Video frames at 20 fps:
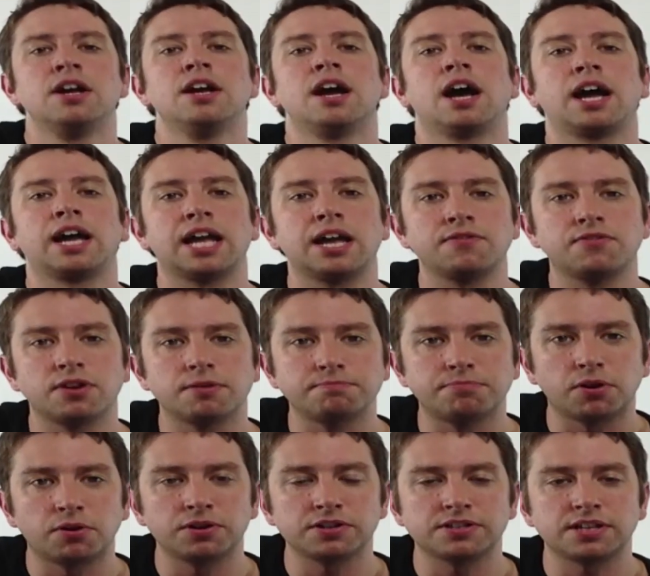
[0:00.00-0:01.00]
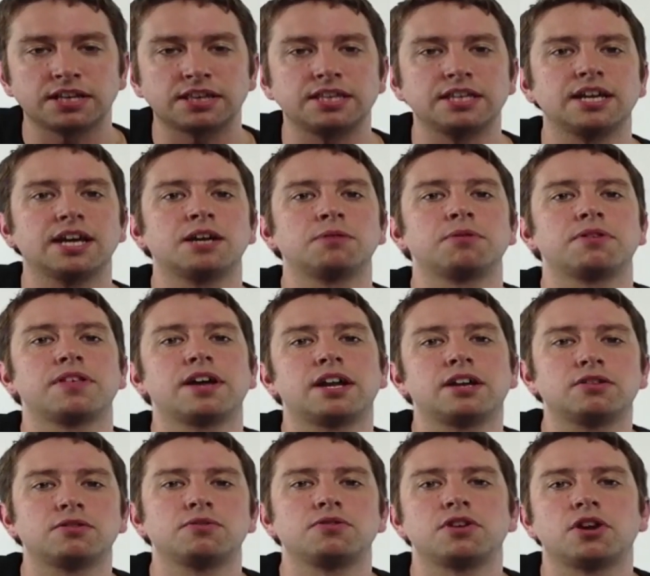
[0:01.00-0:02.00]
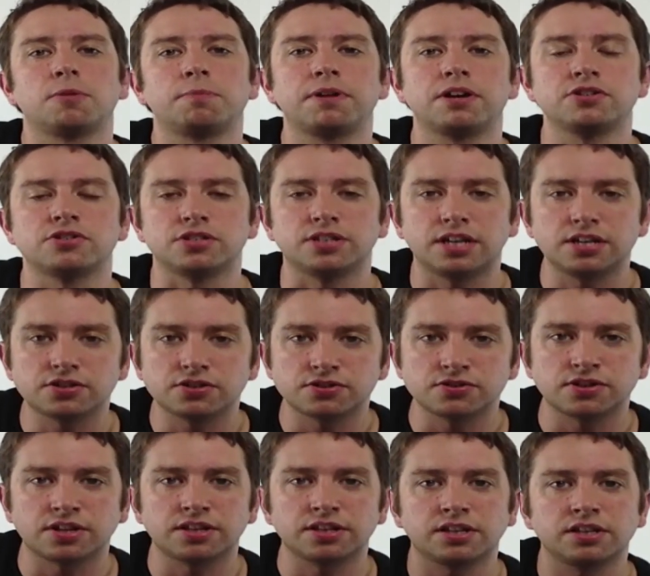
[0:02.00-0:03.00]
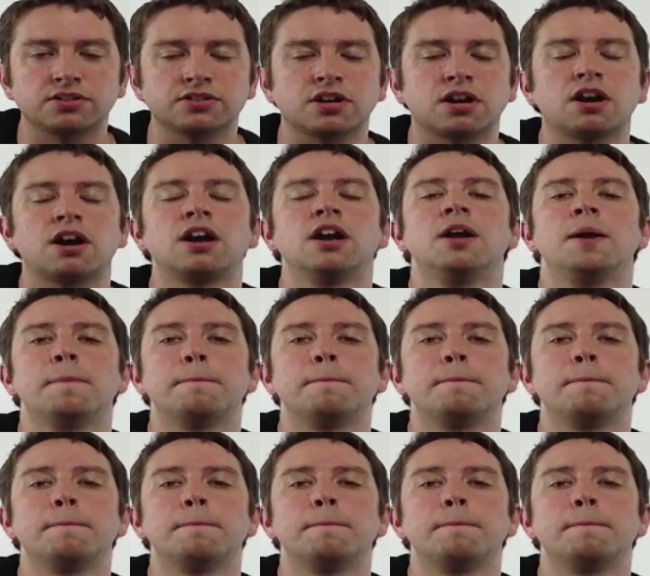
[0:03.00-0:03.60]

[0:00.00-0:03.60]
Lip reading: I gave you a bonus at the end with how to do the arpeggiations on the guitar.